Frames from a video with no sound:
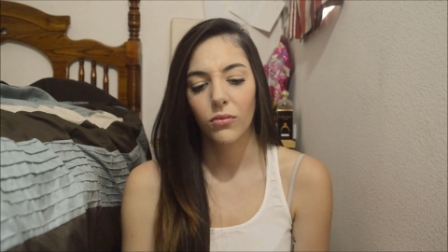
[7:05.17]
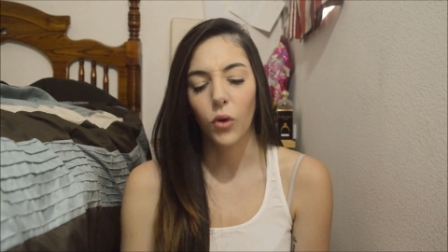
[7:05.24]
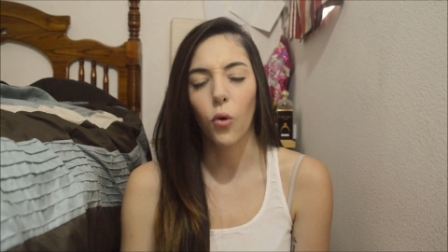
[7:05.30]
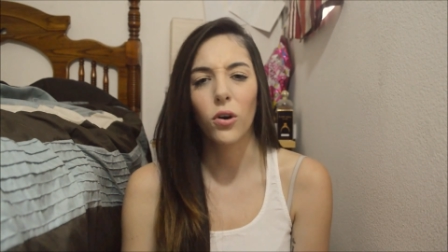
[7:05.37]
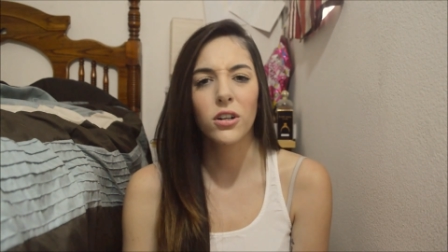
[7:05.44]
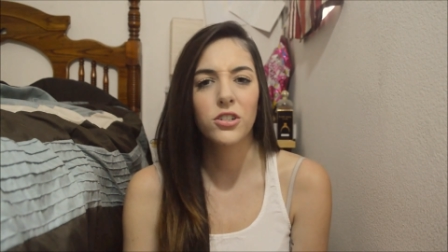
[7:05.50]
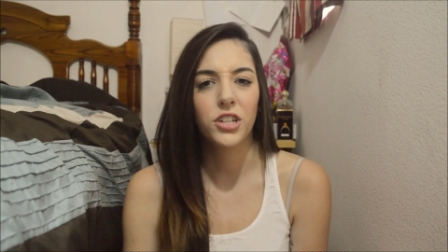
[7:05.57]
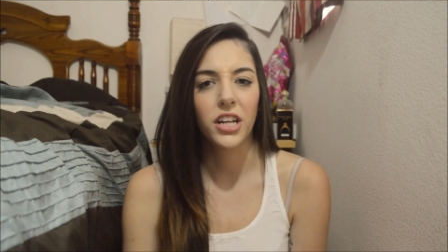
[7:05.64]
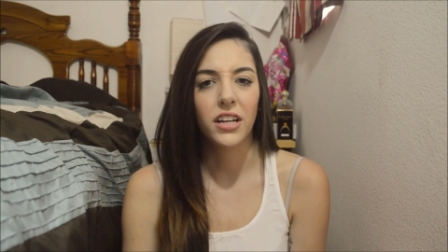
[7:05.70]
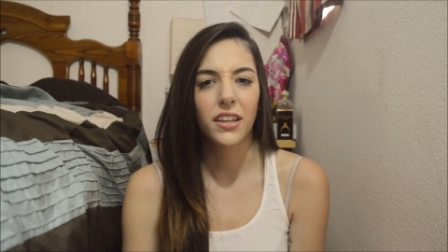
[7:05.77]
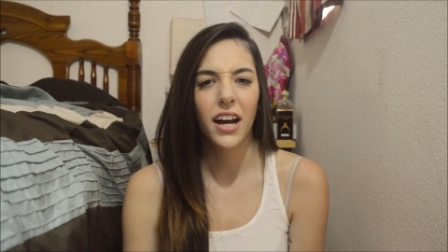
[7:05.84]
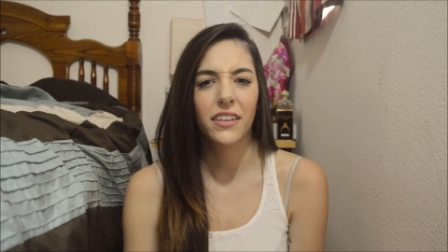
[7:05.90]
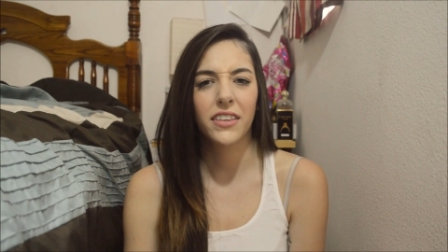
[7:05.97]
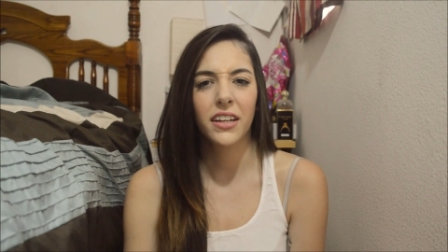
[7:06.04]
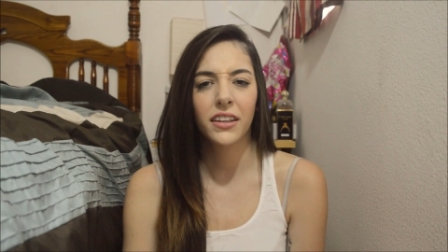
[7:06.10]
orangey.
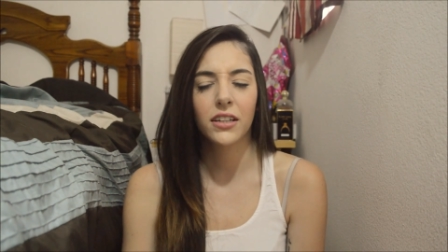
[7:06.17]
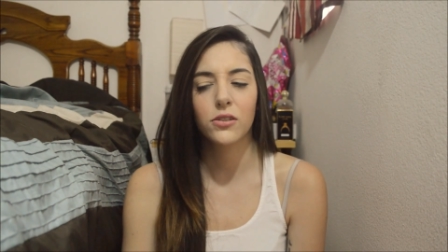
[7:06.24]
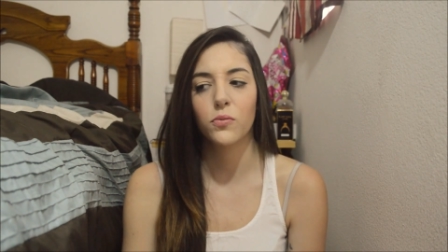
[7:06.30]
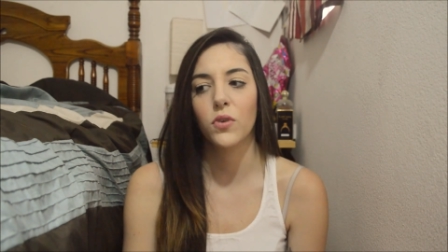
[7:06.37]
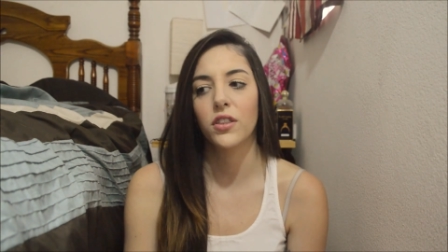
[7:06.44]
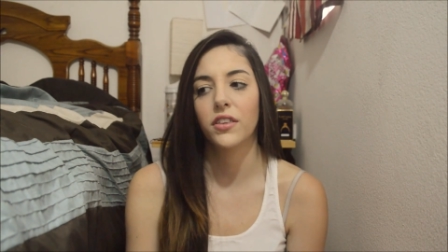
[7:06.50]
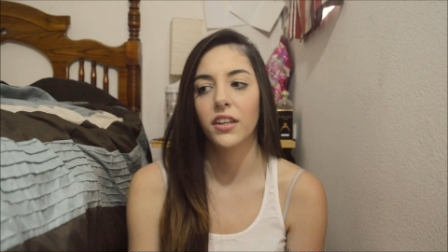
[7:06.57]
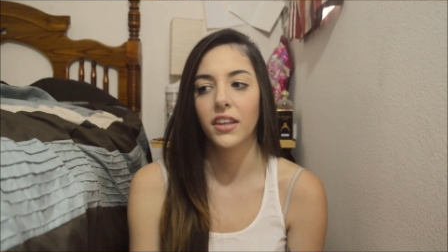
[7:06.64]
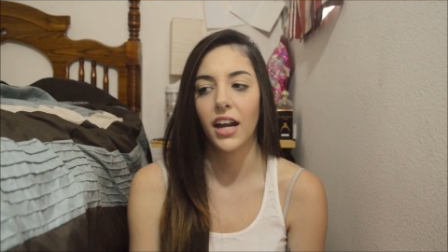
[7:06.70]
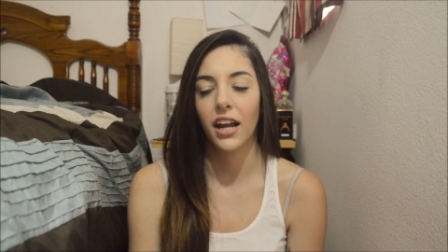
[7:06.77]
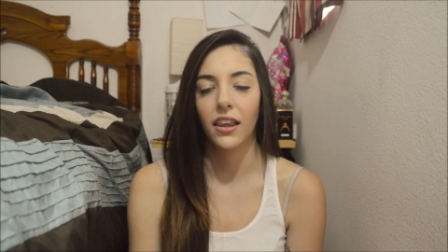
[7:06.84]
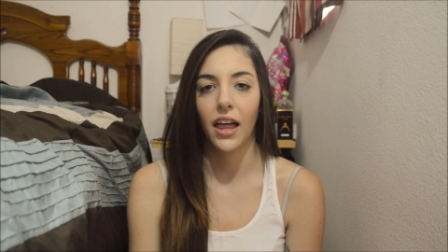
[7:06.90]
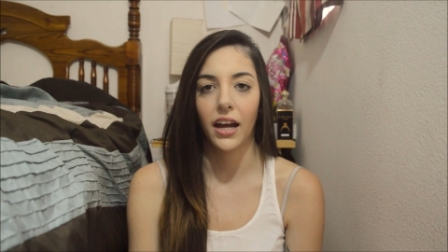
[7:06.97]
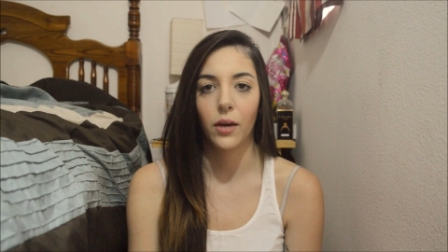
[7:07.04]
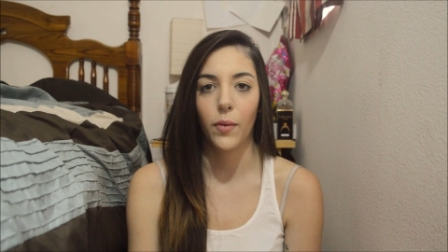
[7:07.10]
I think that's one thing that I
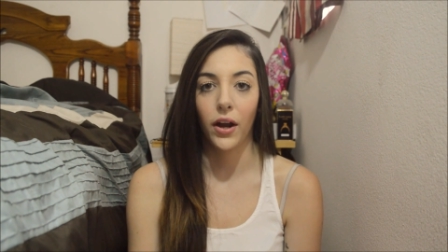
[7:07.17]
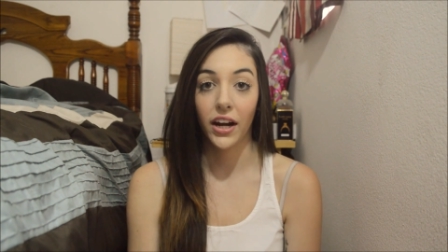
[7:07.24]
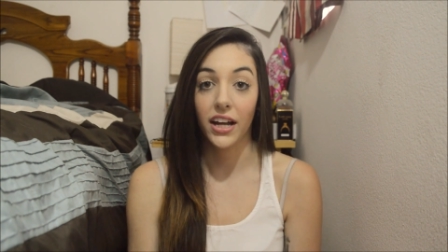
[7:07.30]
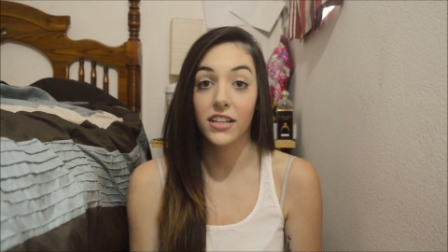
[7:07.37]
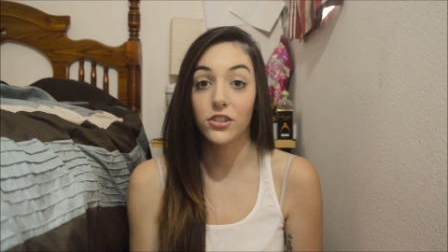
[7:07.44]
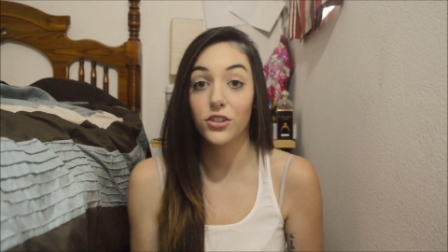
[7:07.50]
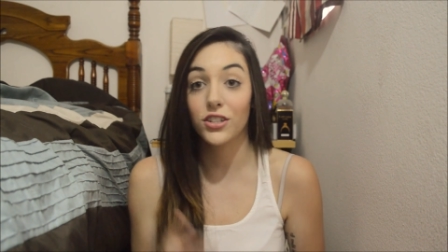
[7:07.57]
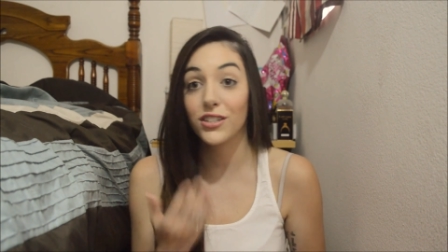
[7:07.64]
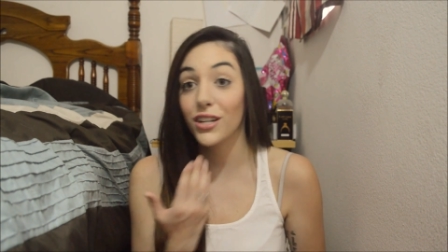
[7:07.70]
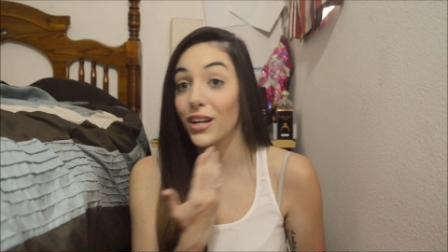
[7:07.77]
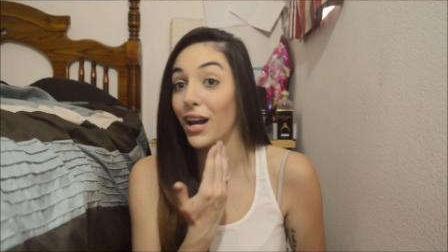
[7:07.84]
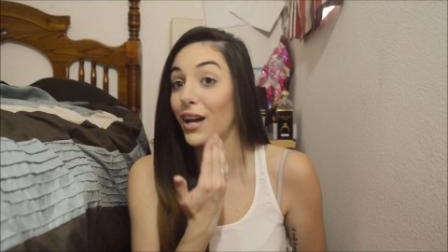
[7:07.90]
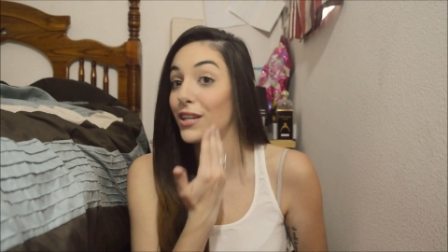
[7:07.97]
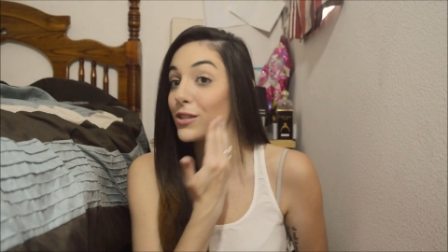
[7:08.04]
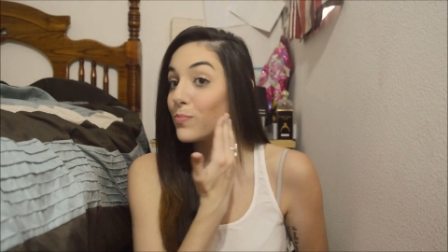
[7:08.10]
like about it. It's just a
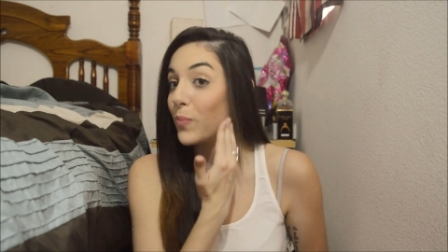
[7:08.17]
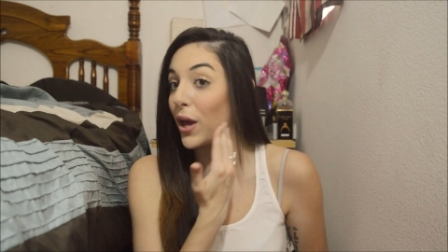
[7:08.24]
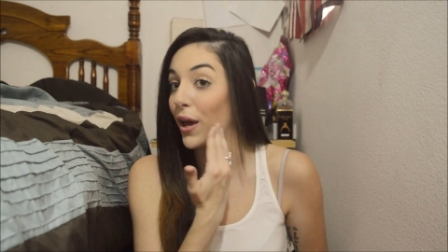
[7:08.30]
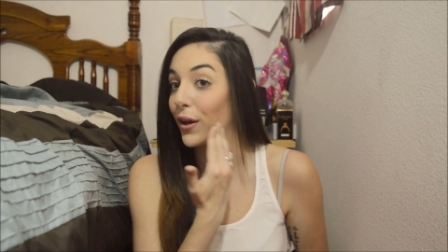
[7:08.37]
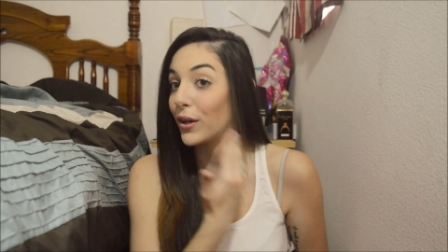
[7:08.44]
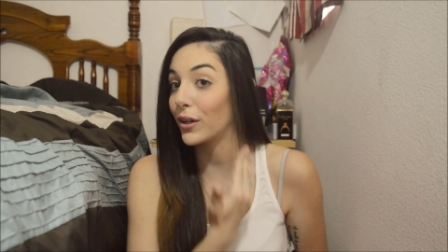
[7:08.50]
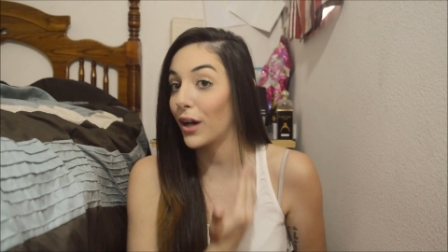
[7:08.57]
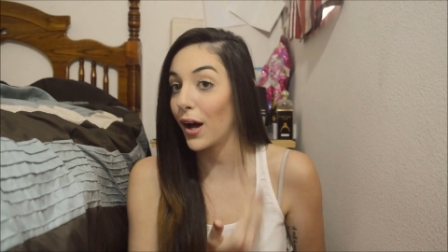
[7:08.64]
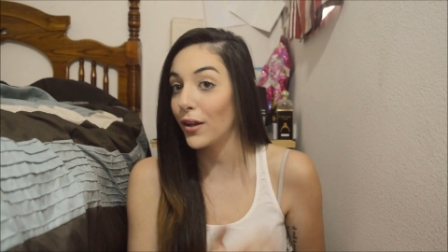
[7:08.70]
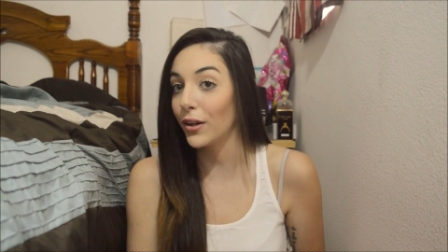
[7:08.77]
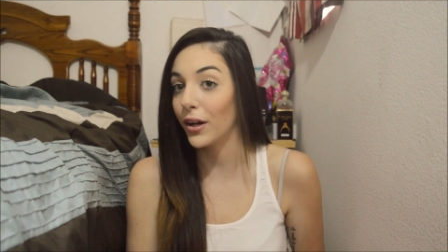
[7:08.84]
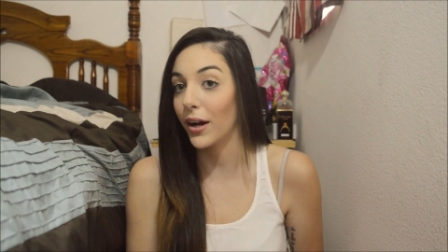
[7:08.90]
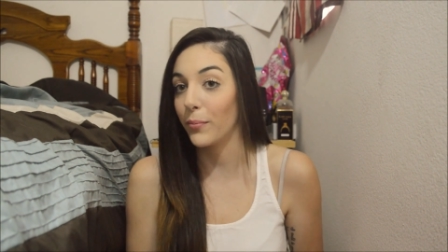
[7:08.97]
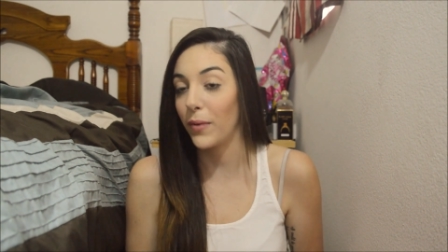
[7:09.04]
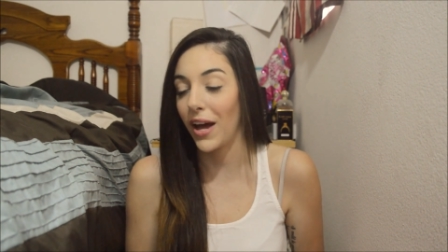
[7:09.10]
nice pink
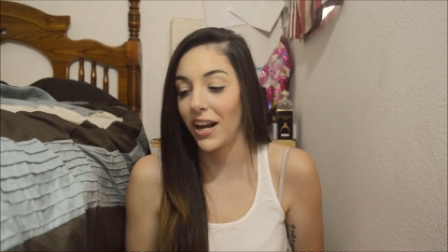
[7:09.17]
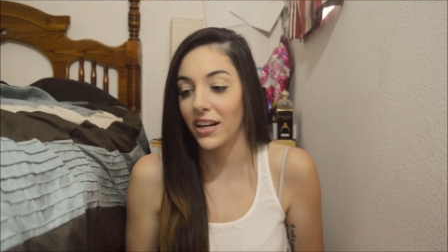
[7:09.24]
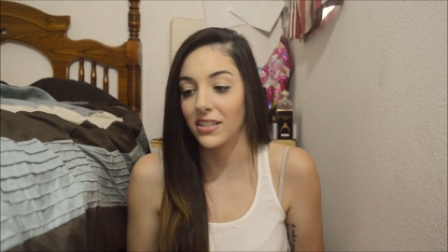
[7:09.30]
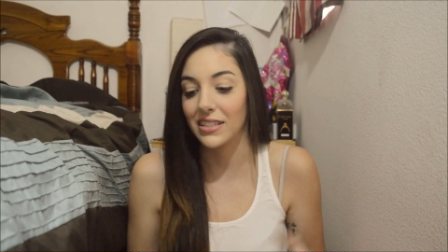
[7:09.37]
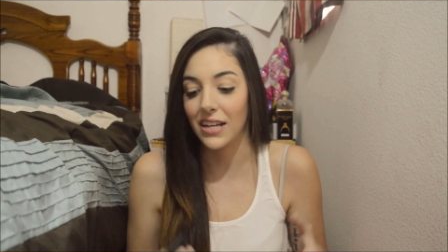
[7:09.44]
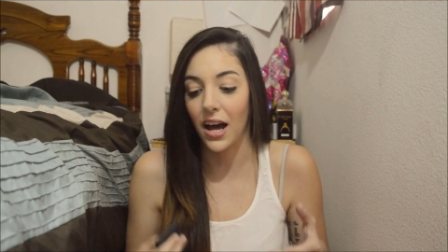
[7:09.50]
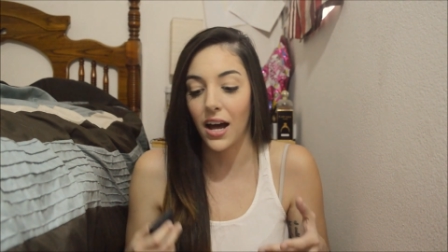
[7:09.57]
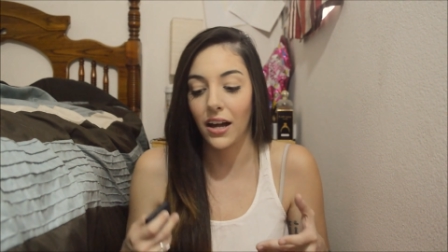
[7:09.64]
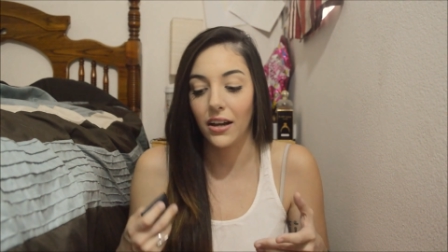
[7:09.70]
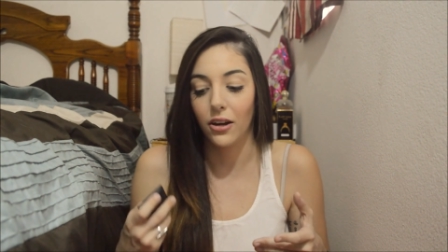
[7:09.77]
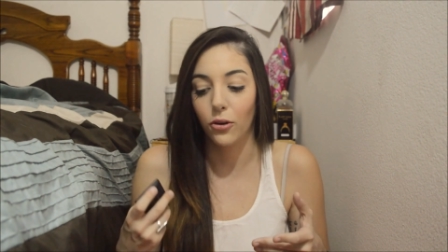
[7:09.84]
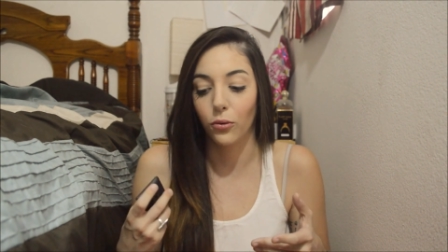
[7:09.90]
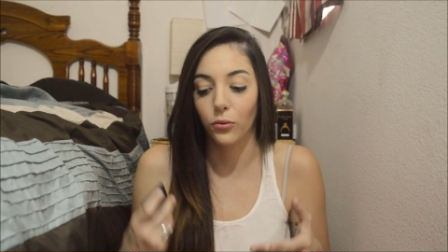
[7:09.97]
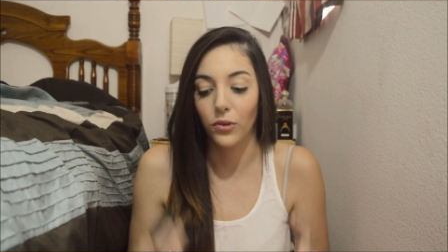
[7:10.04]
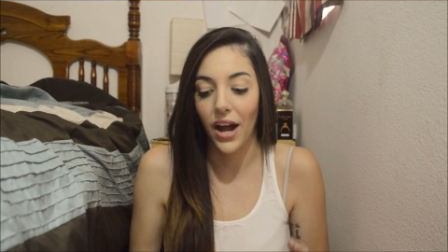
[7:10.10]
color and it's not
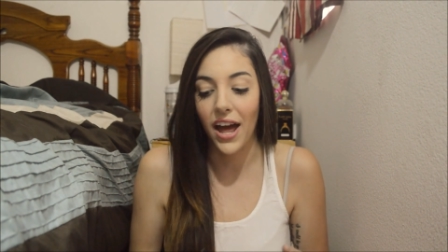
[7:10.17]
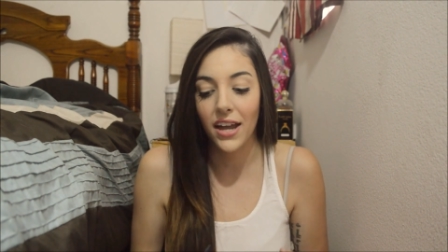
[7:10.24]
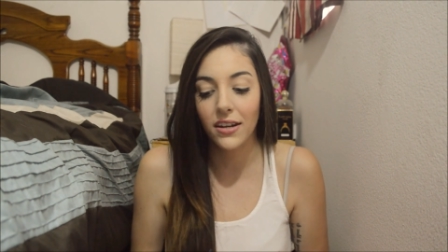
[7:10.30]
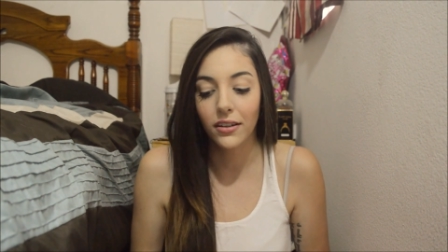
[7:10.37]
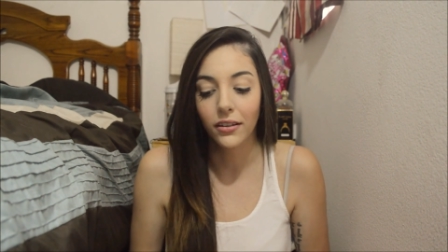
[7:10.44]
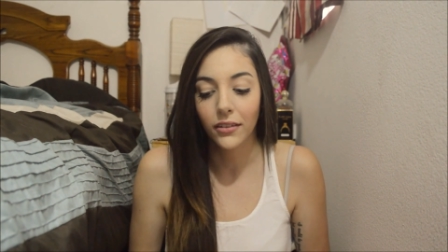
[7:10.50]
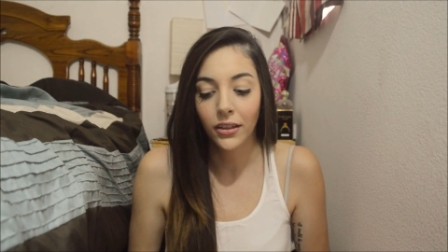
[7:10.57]
red.